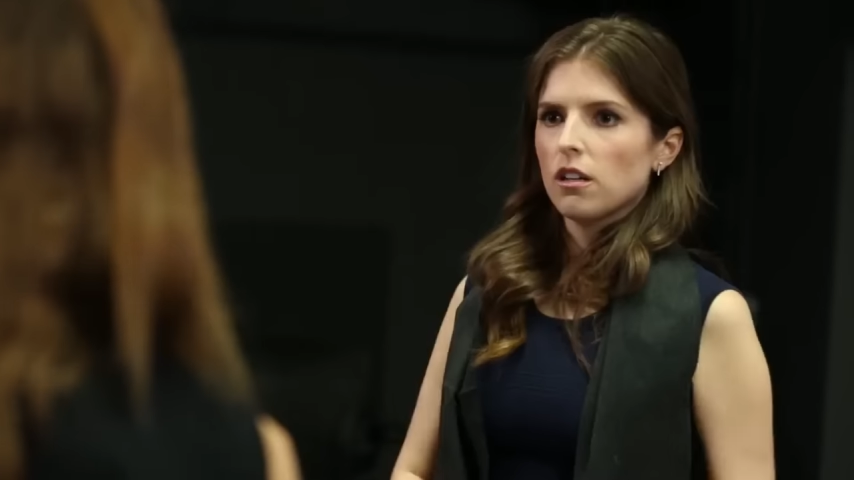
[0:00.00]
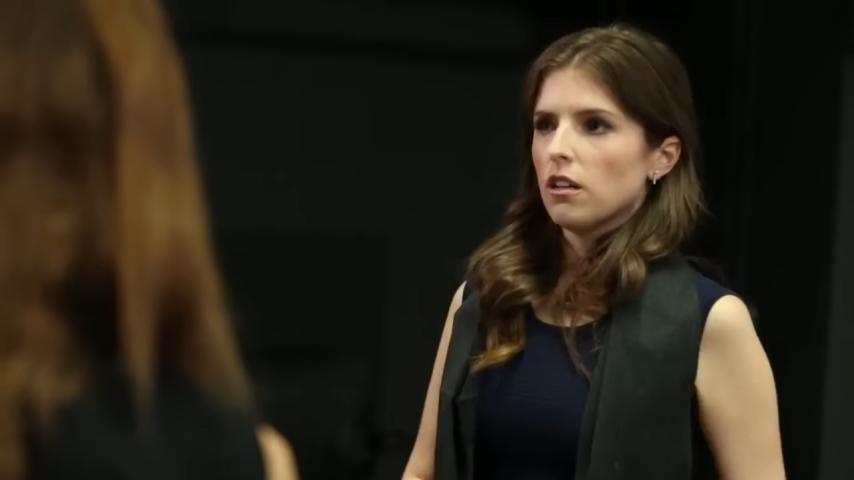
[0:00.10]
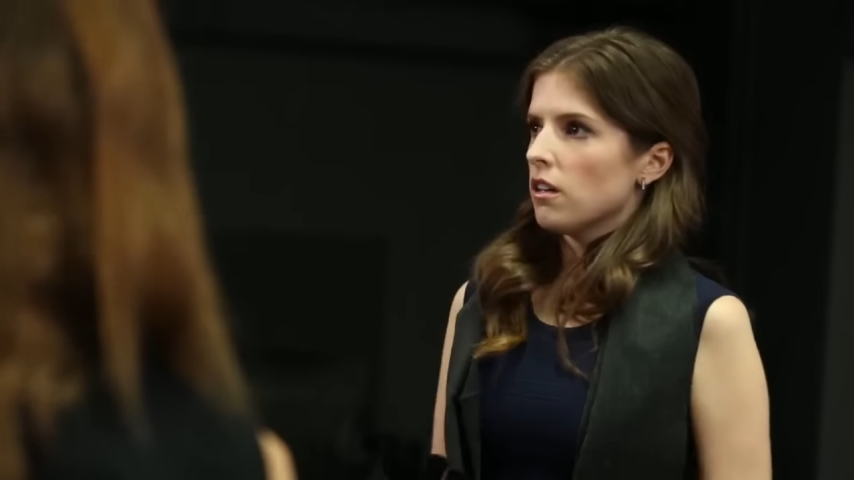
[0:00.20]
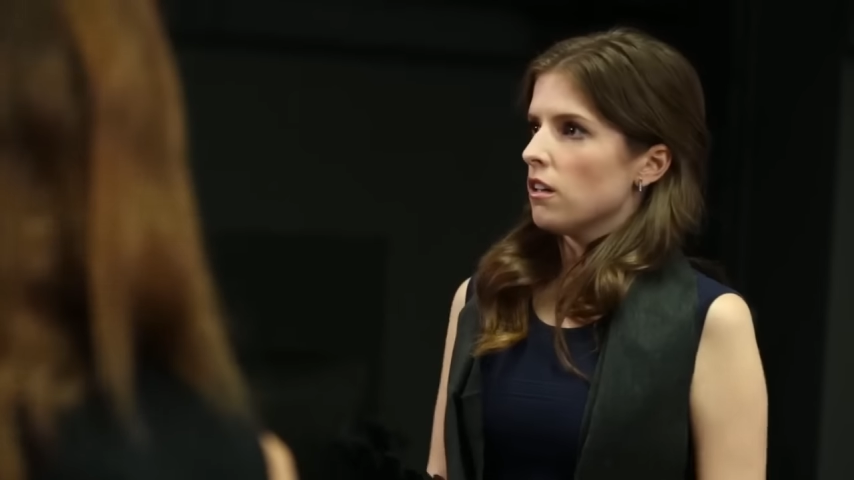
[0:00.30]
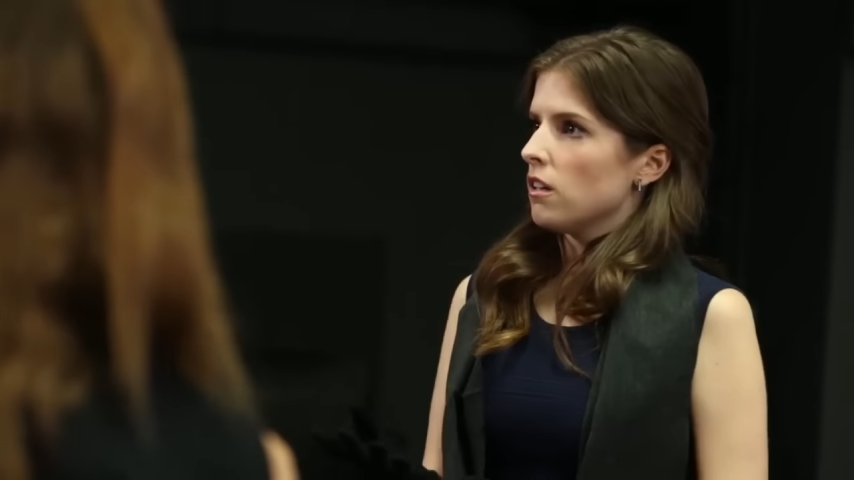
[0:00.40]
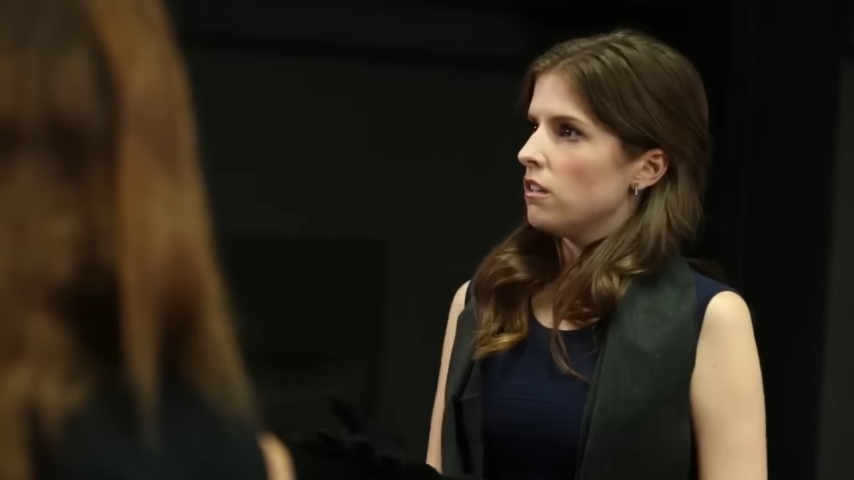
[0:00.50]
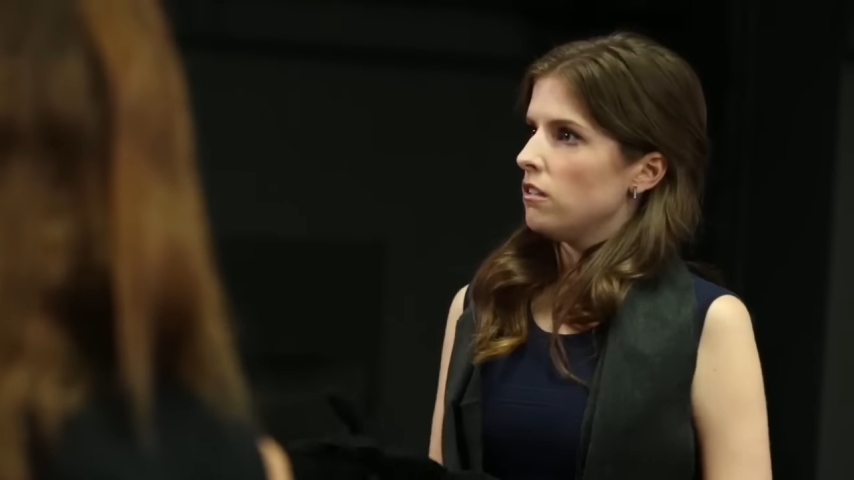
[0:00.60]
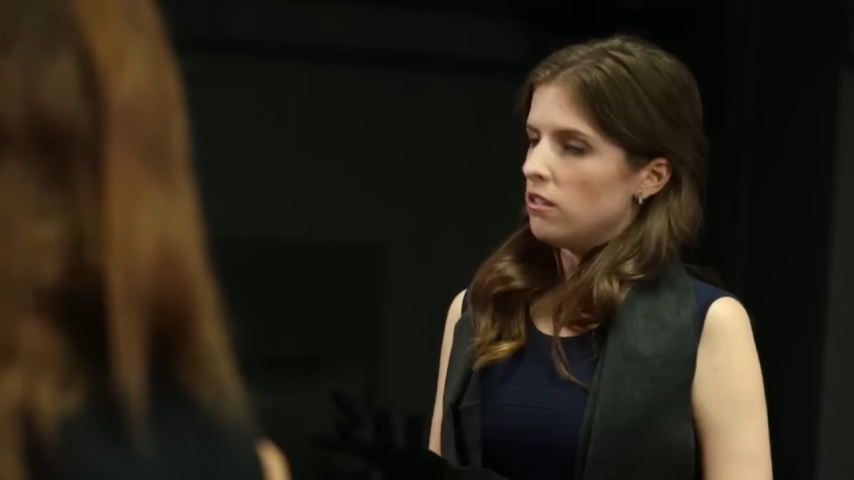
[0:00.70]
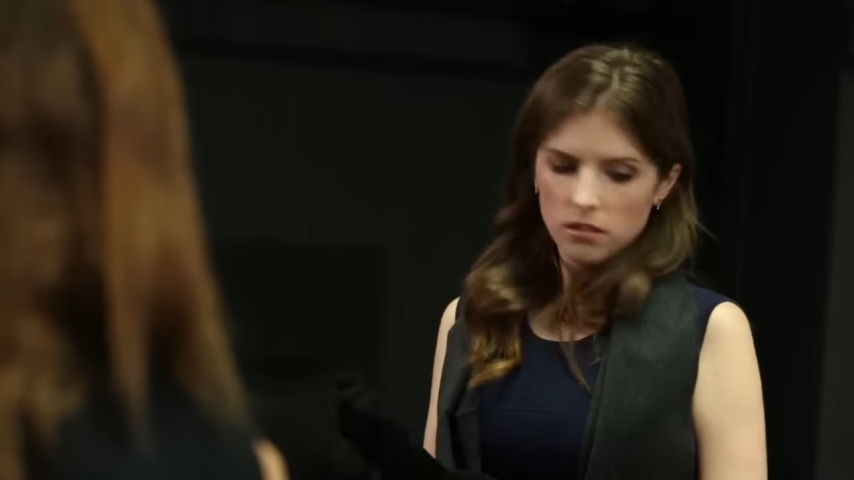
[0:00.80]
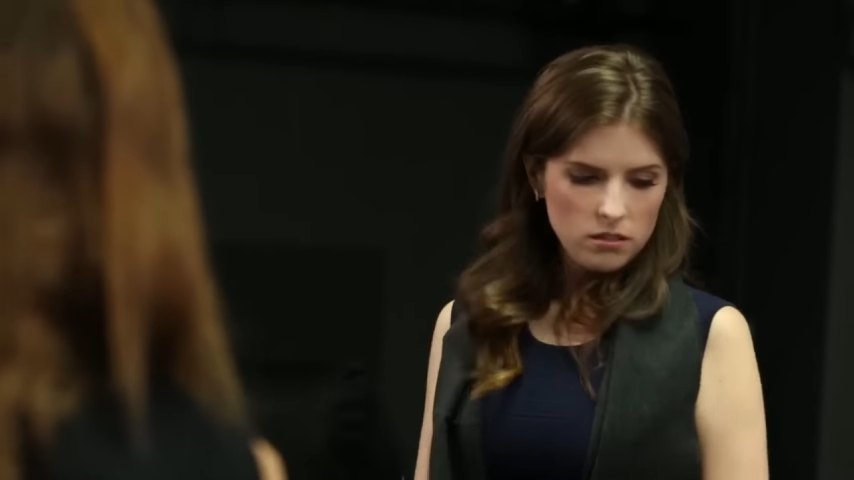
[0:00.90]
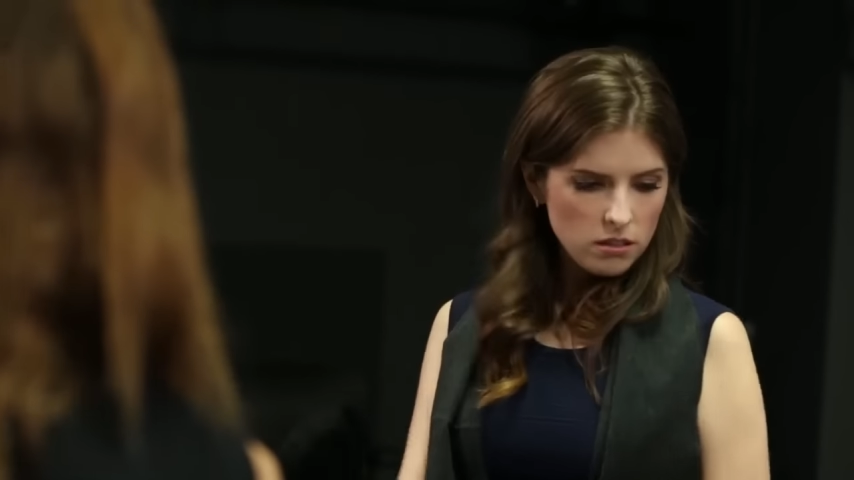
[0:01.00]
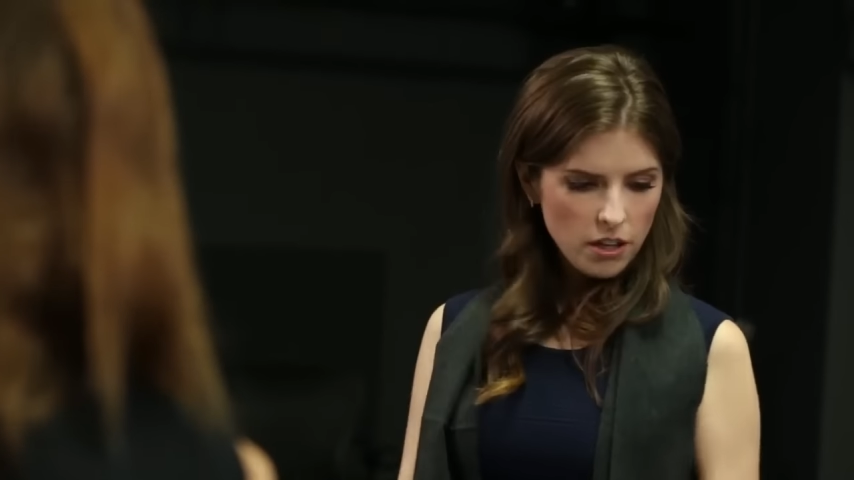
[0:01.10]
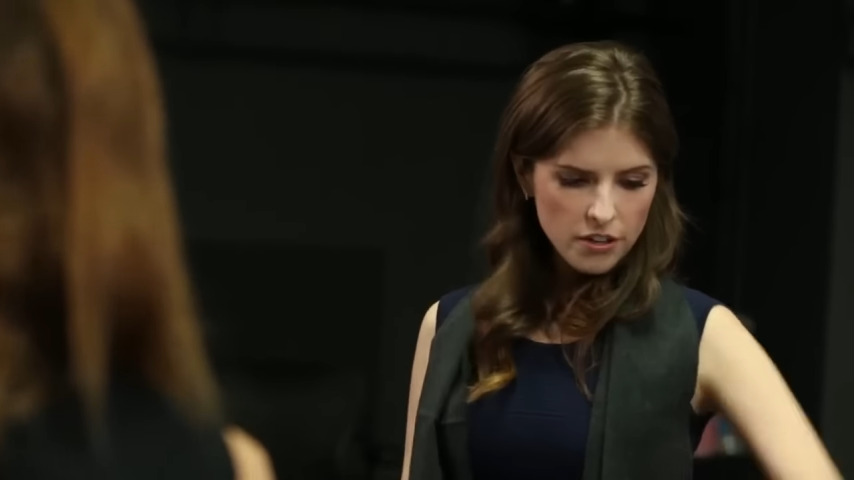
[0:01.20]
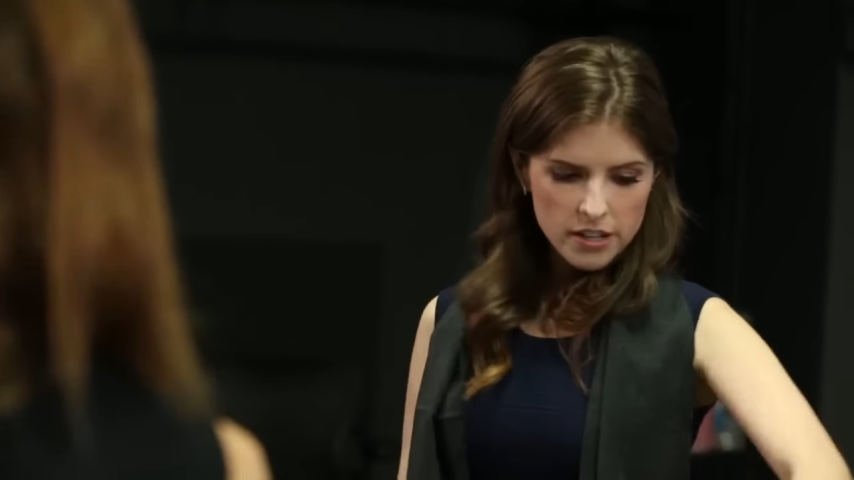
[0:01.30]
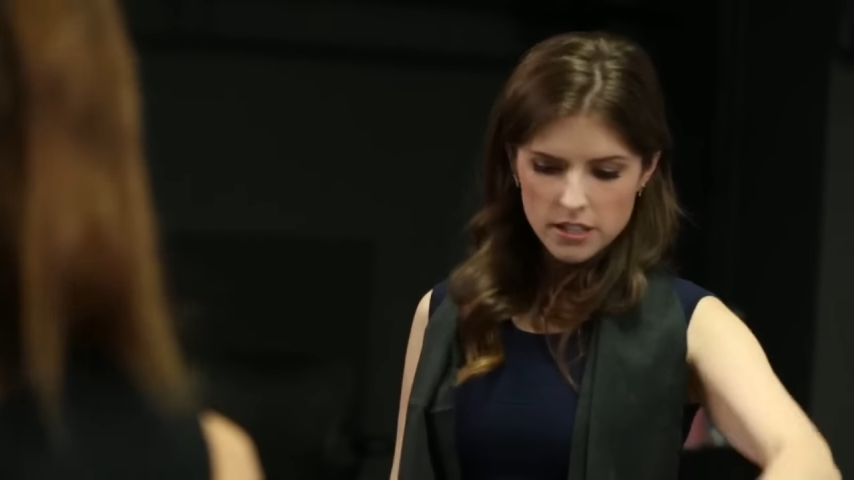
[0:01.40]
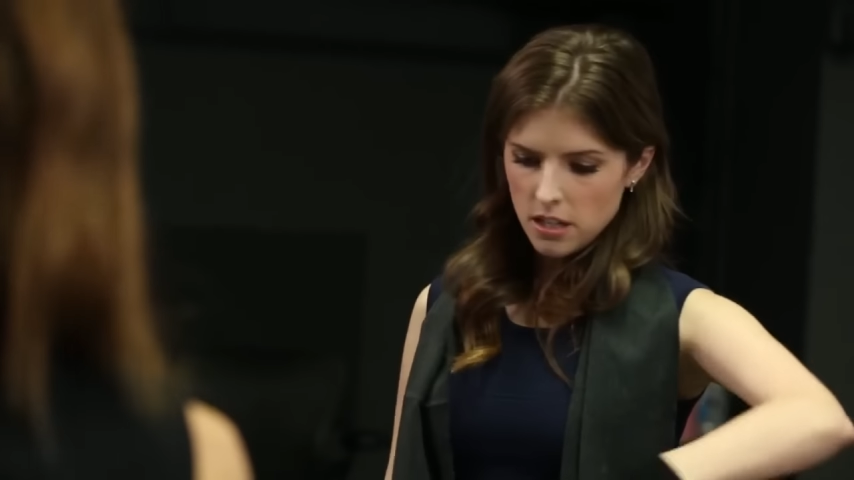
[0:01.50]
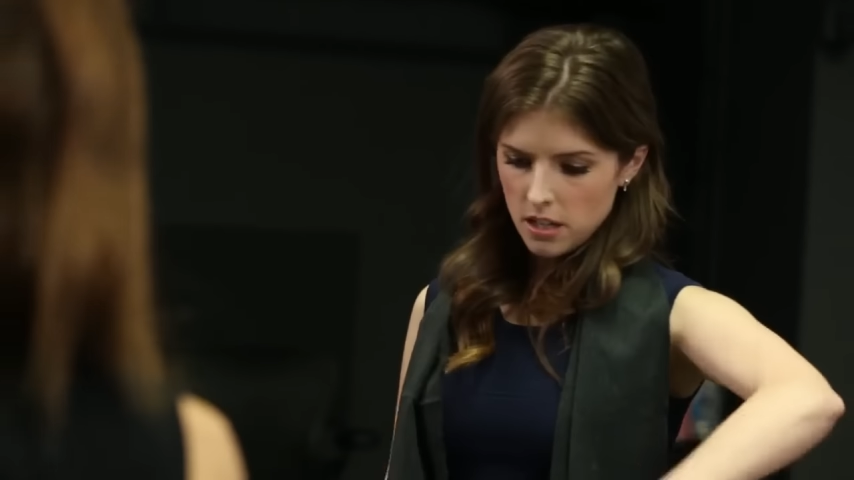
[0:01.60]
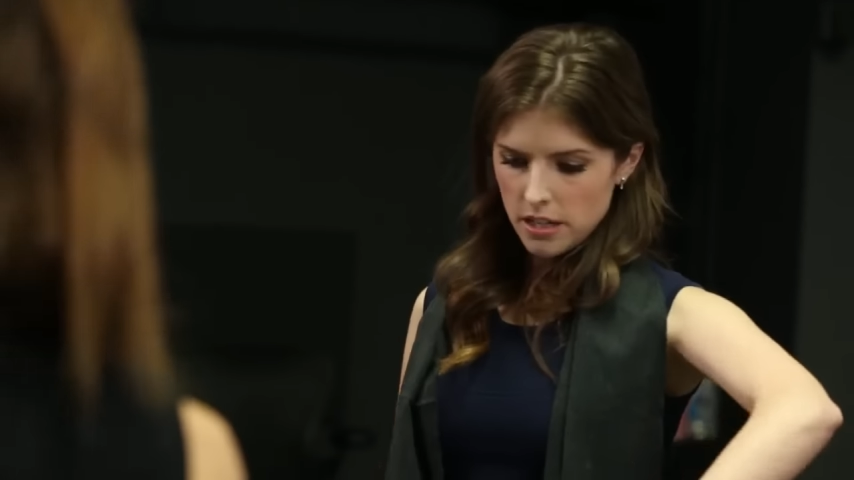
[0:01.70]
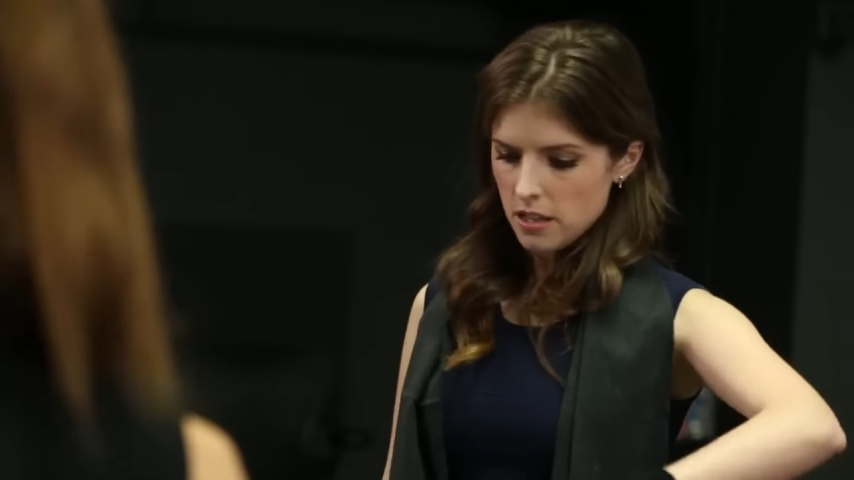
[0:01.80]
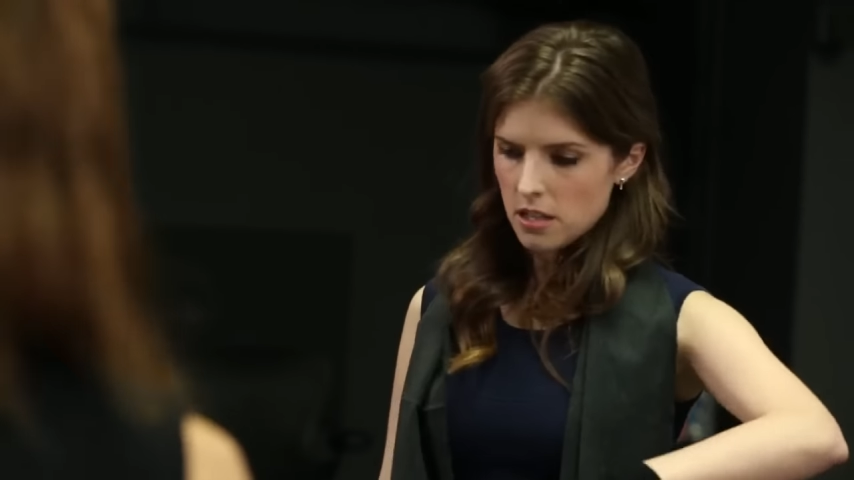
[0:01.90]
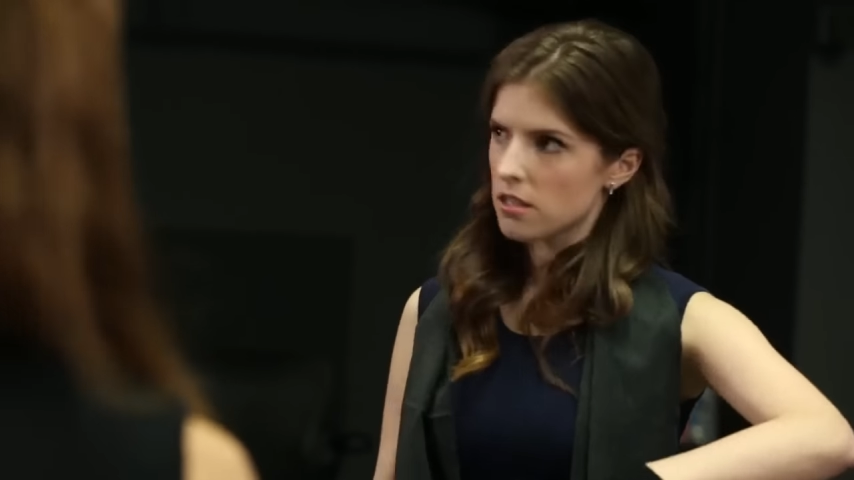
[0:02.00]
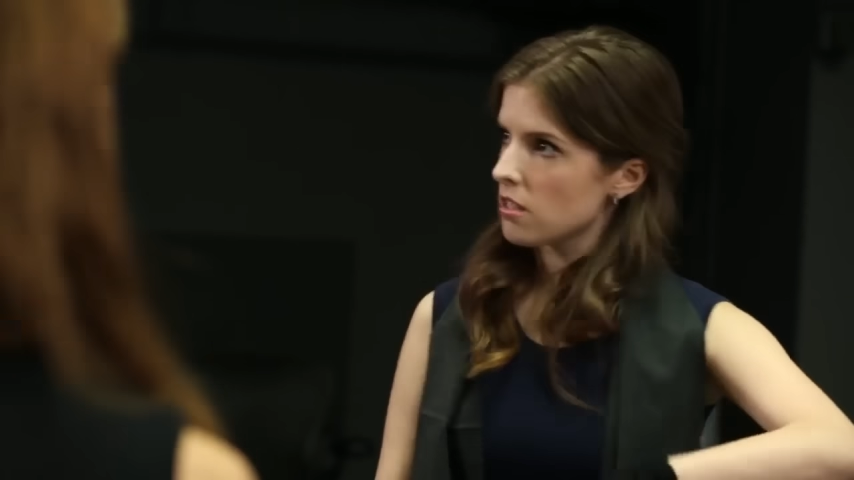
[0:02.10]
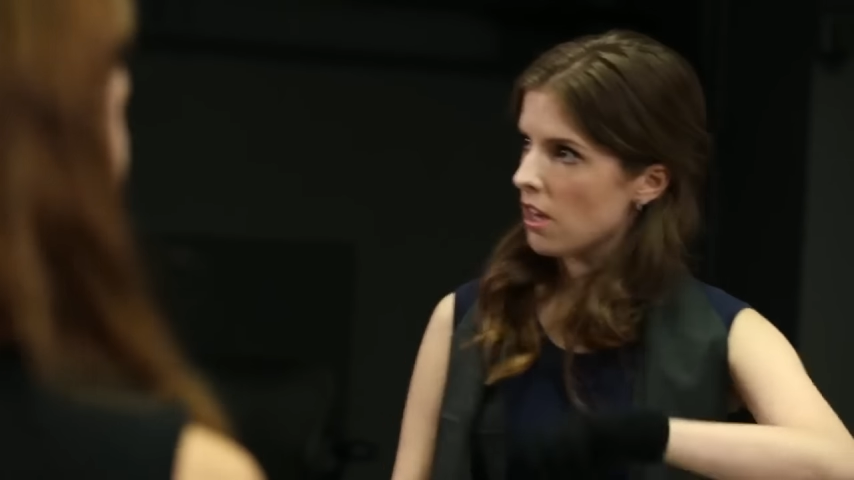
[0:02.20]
Google doesn't even know that. Are you guys gonna eat this